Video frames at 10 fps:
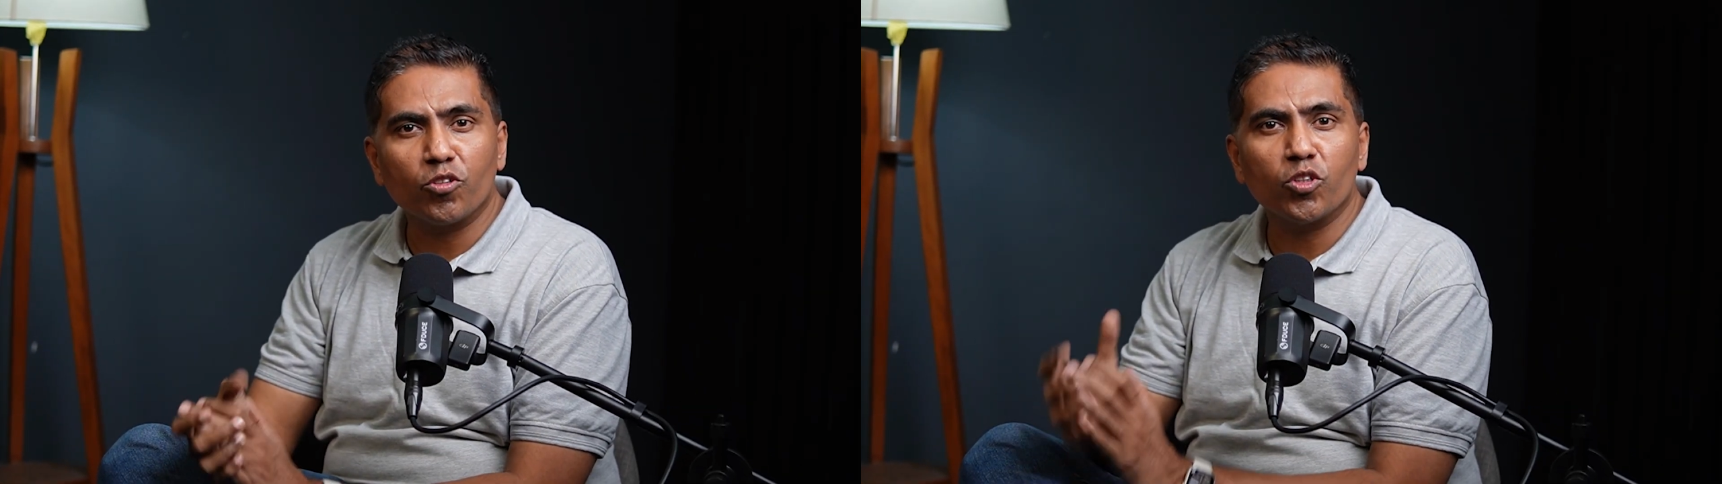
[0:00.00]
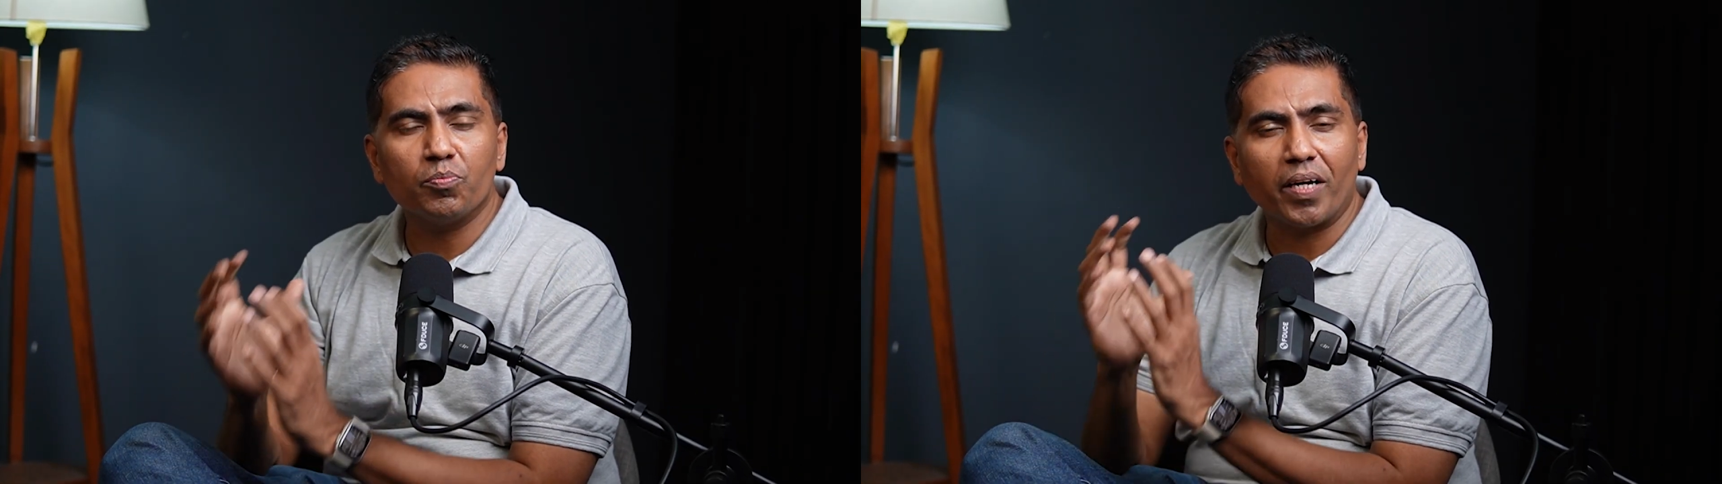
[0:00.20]

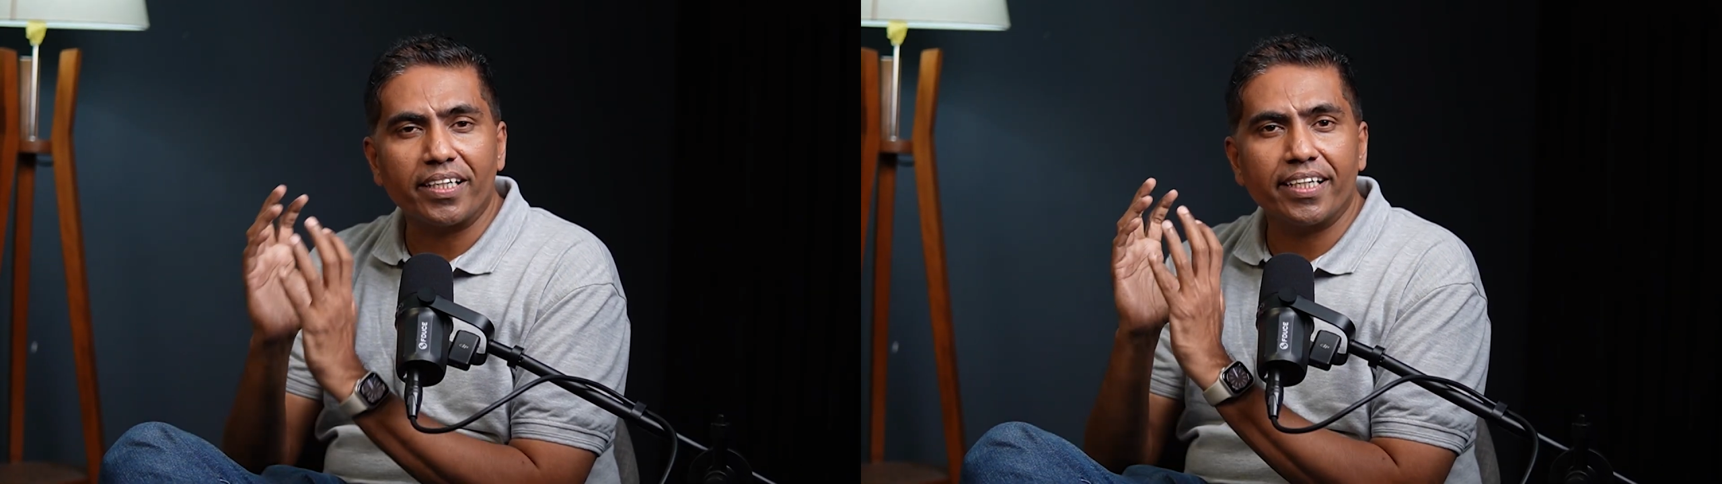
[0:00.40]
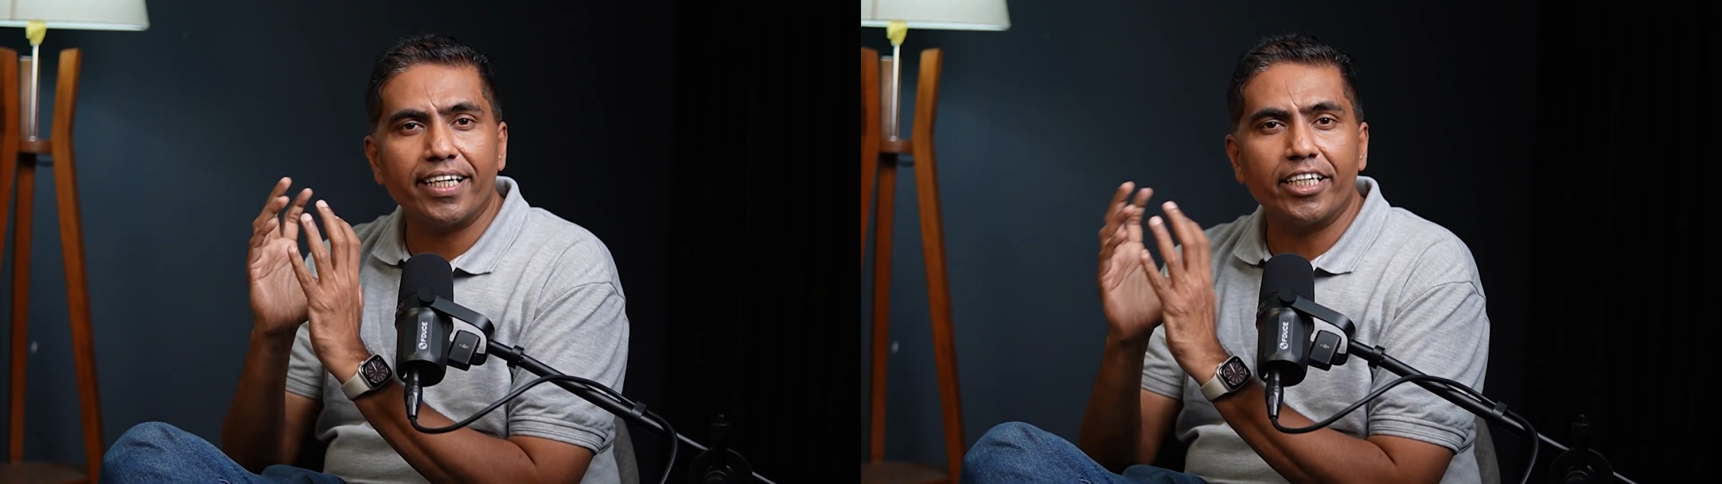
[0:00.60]
those
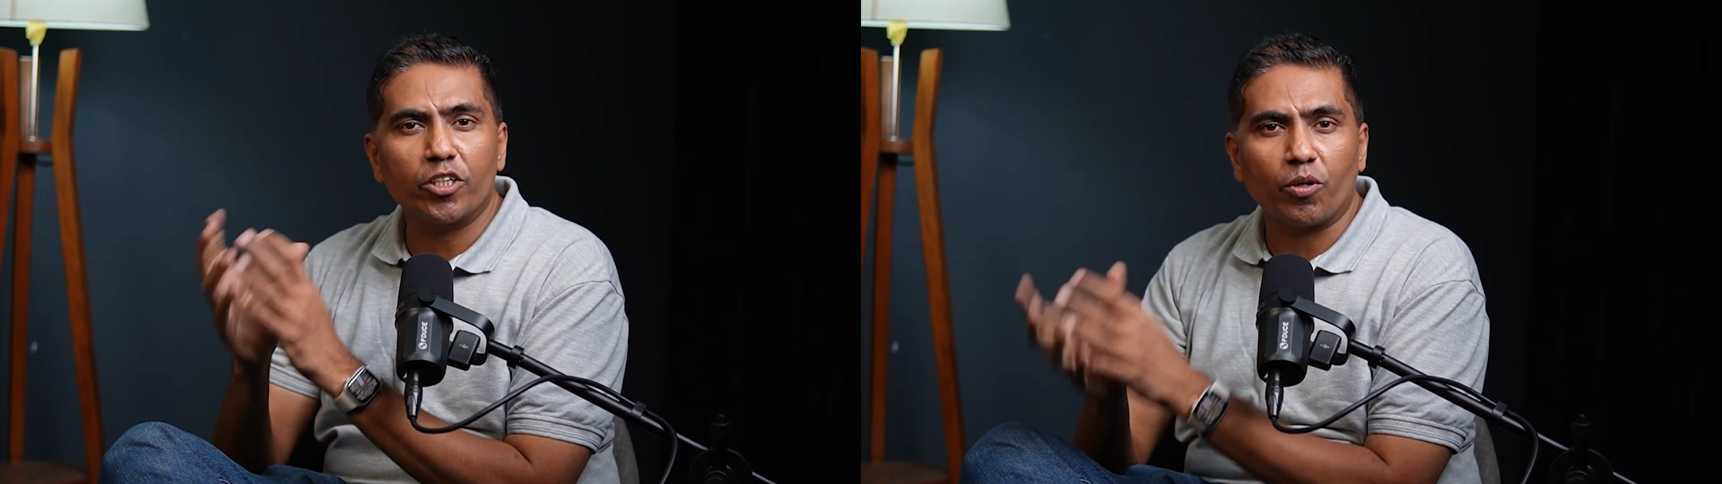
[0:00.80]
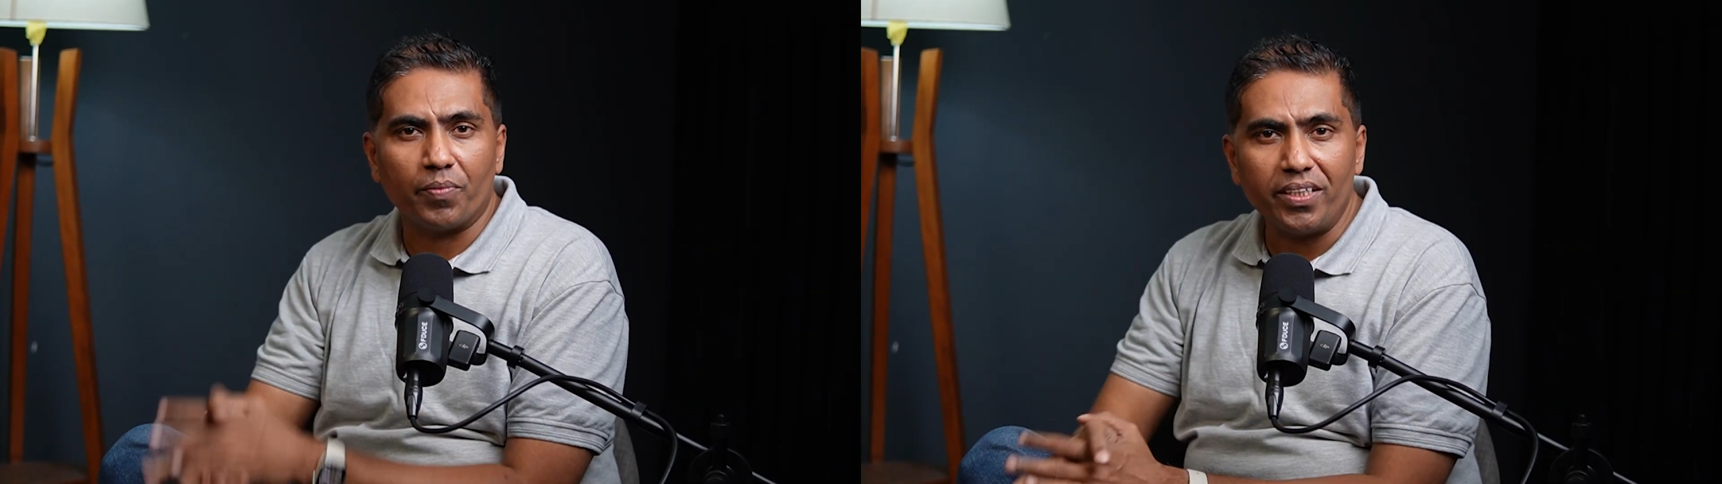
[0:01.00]
materiality
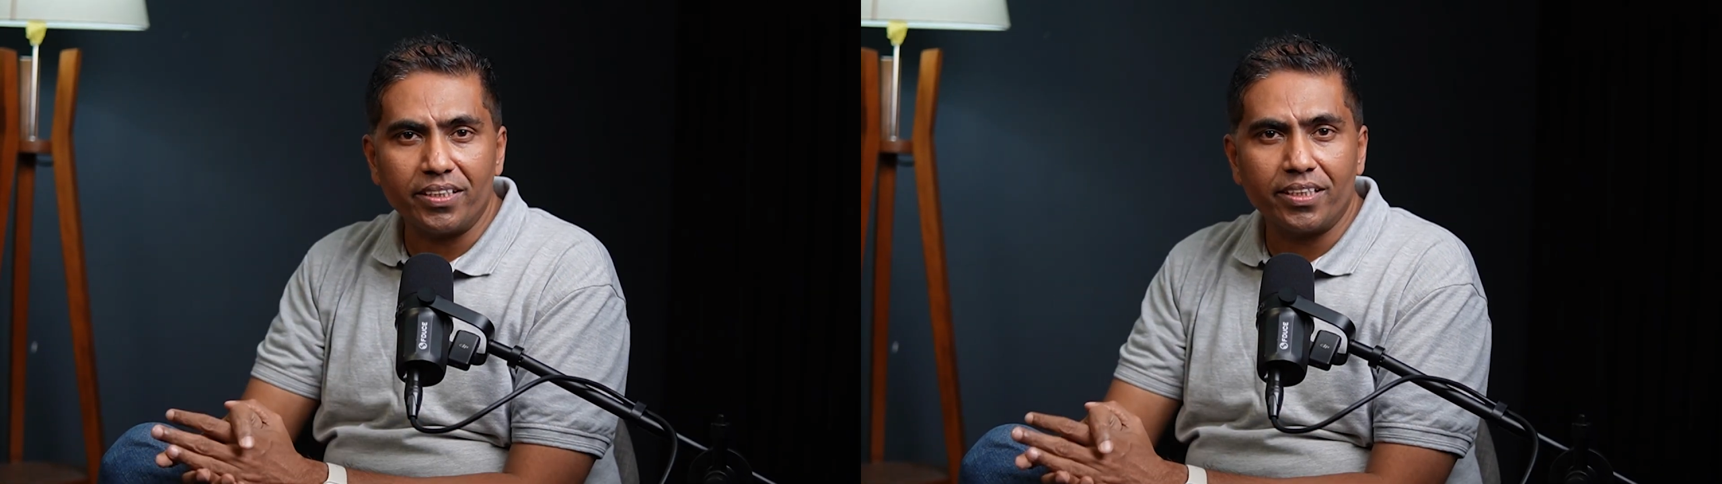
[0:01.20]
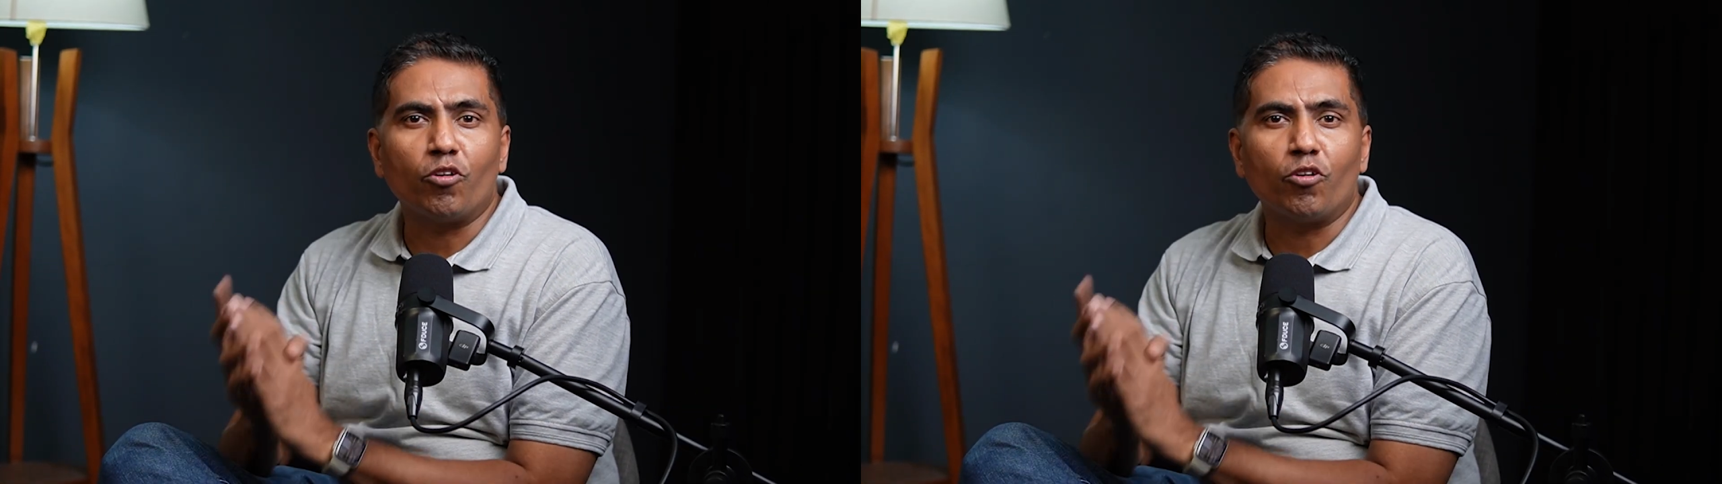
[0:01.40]
topics